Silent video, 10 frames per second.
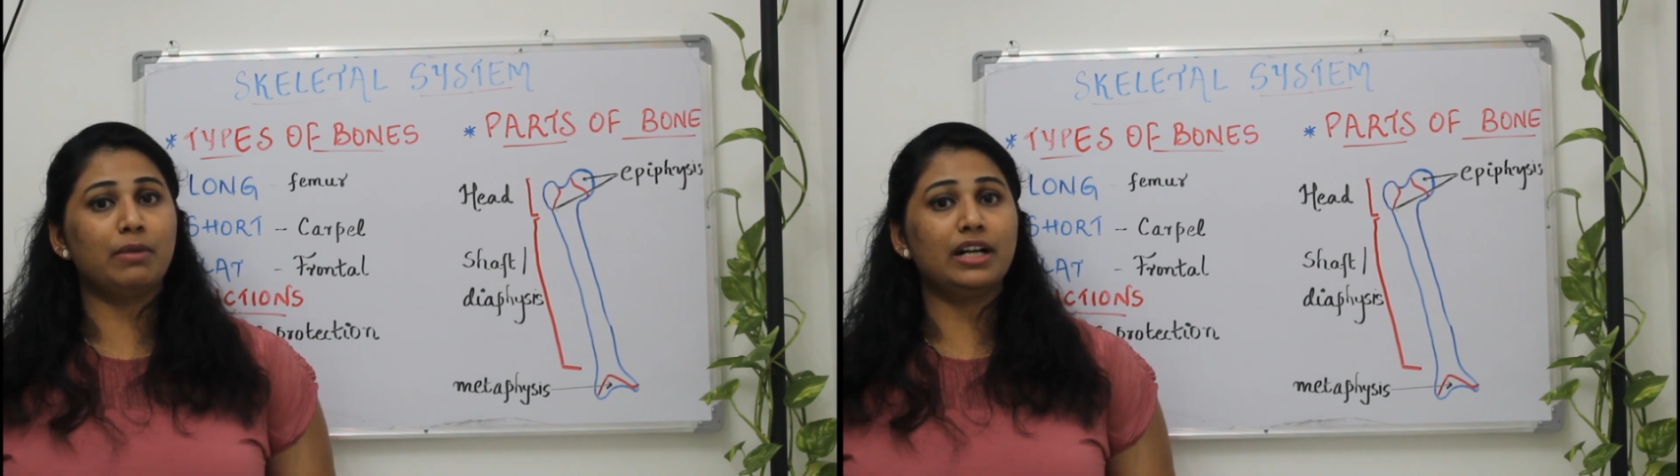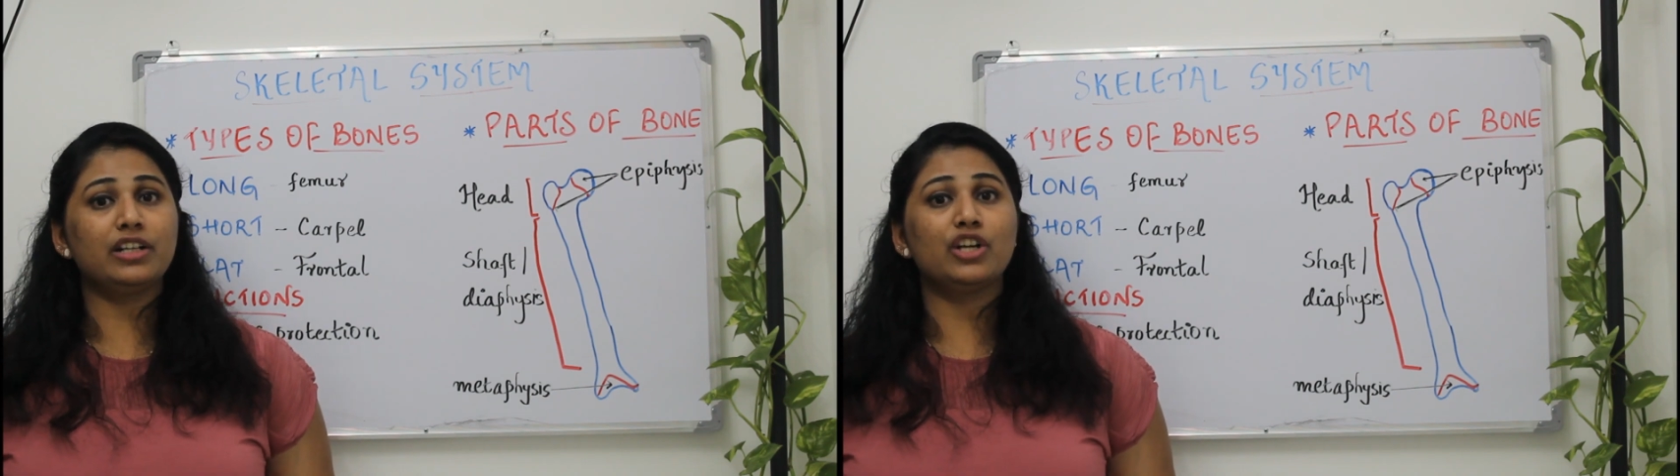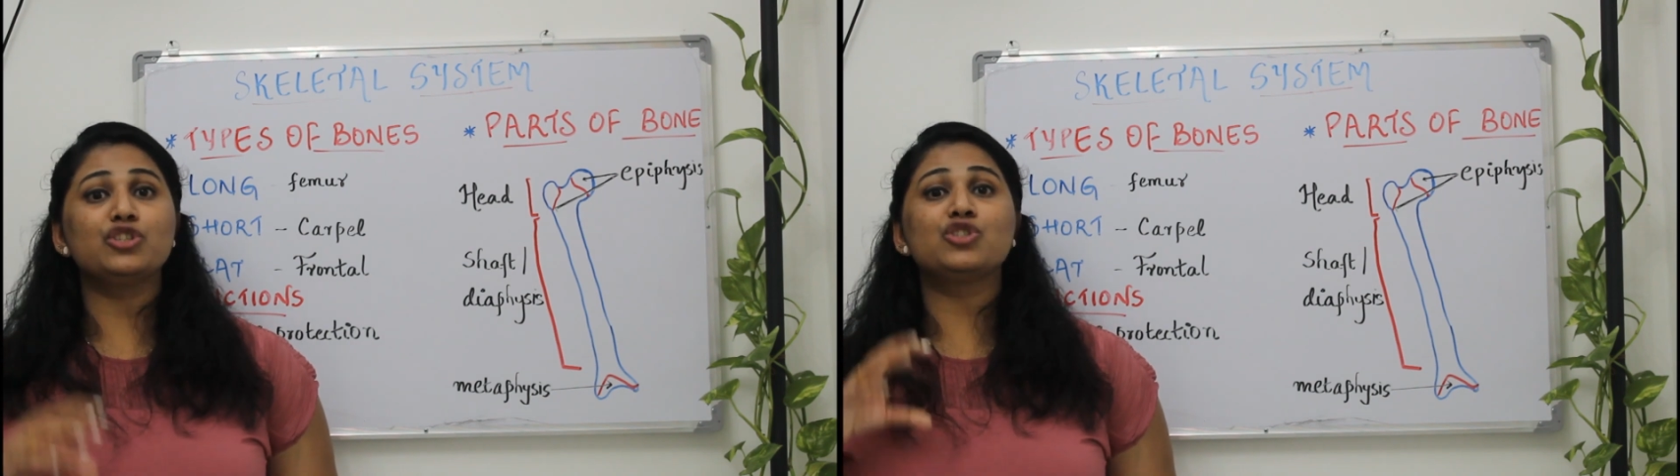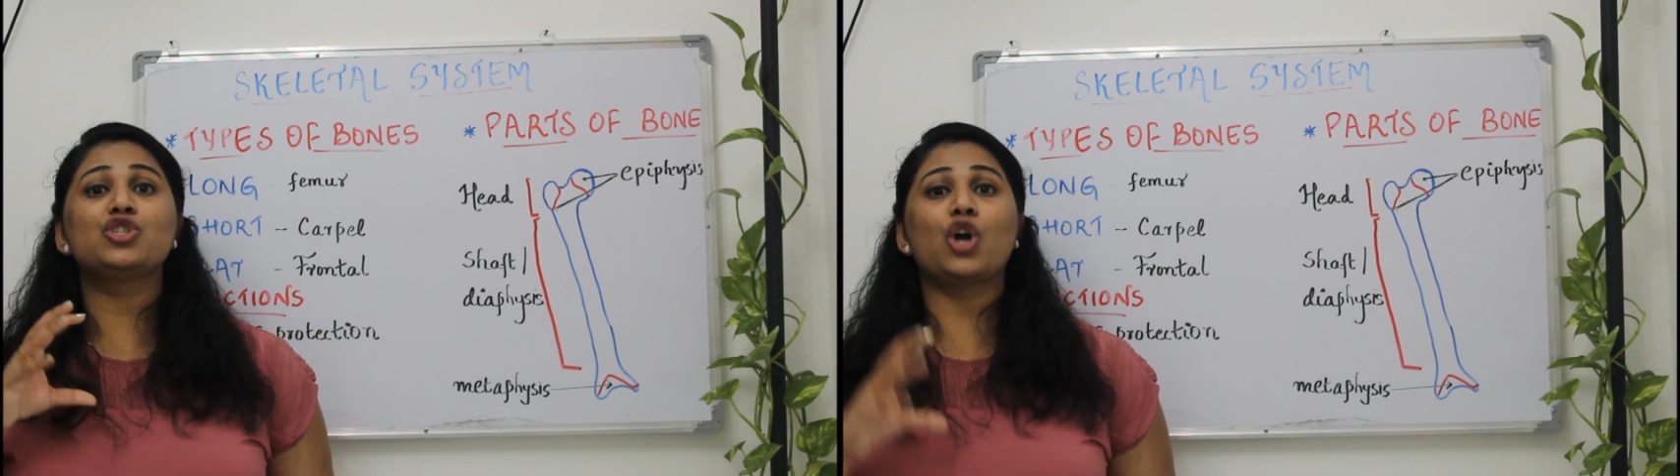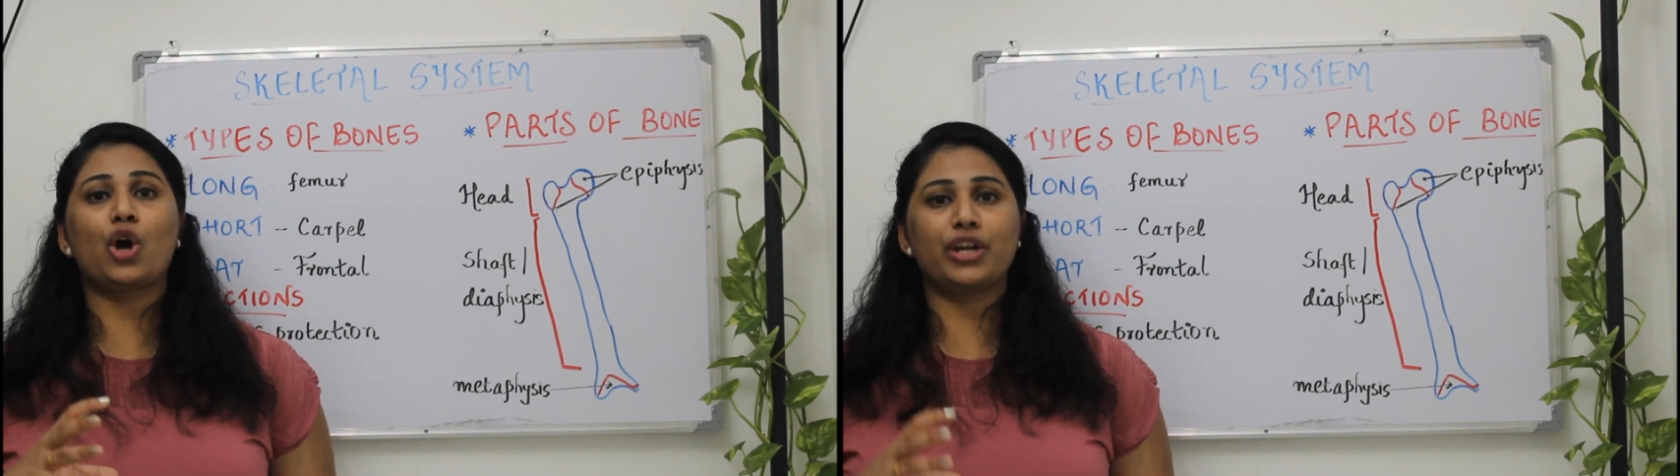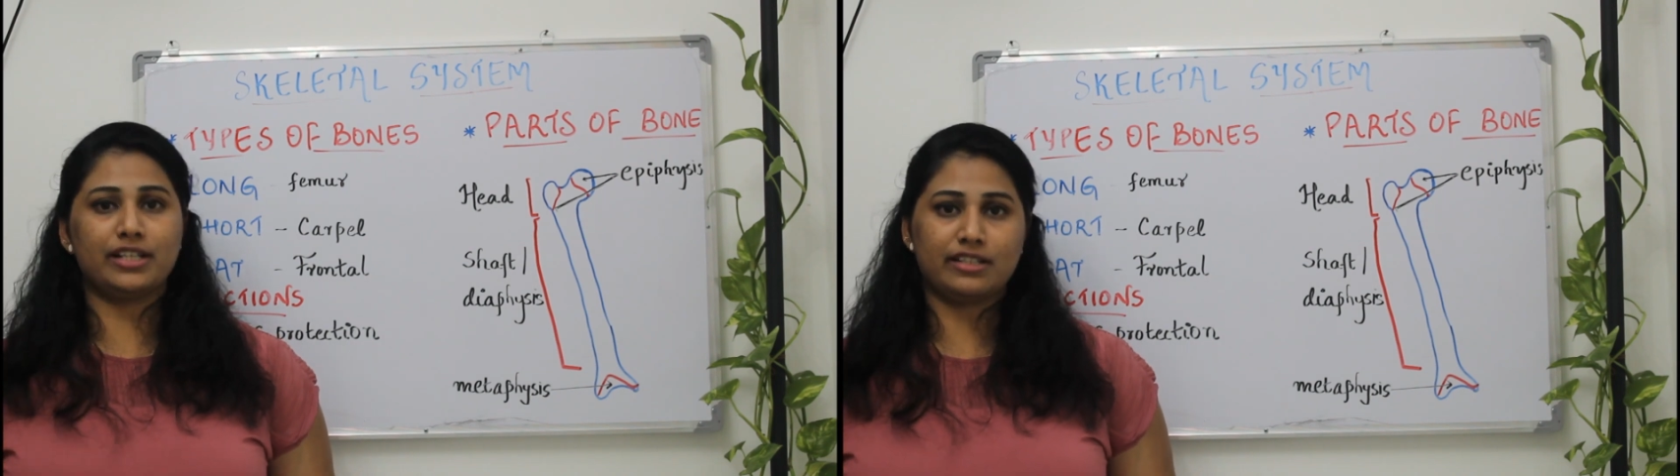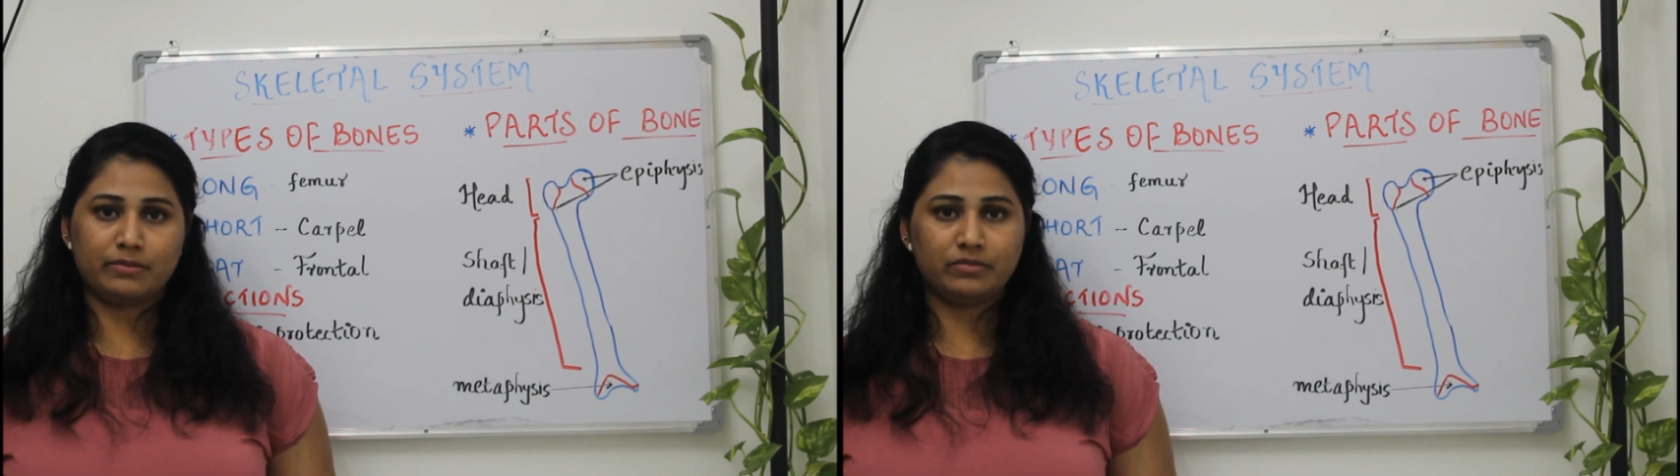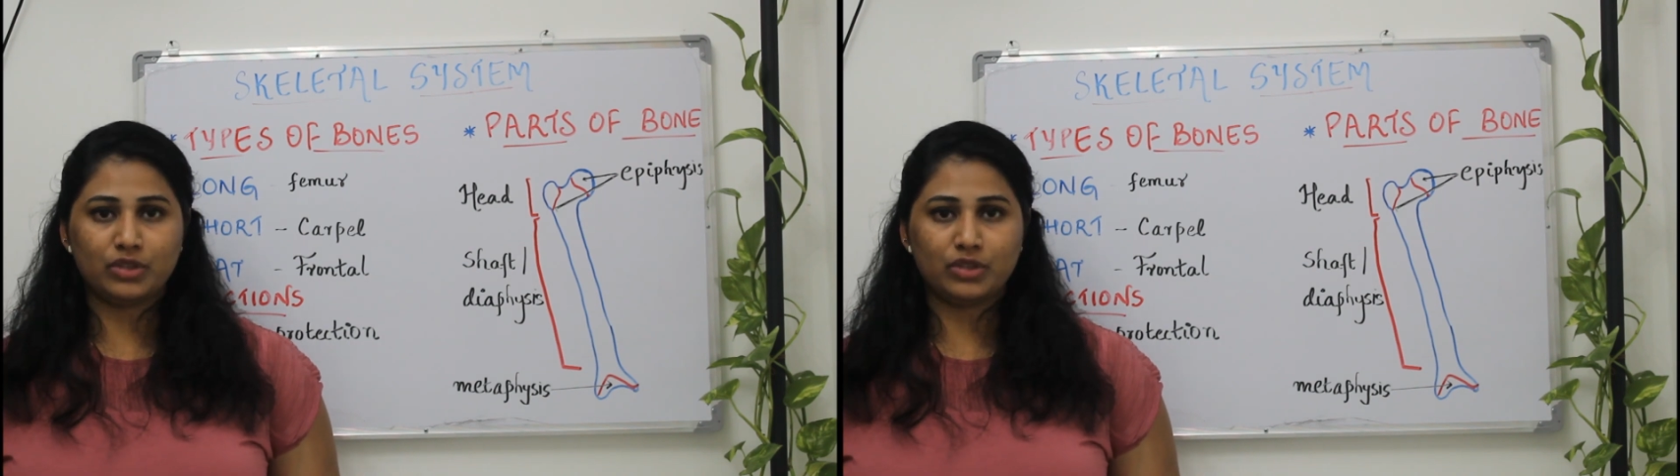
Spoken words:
but joint.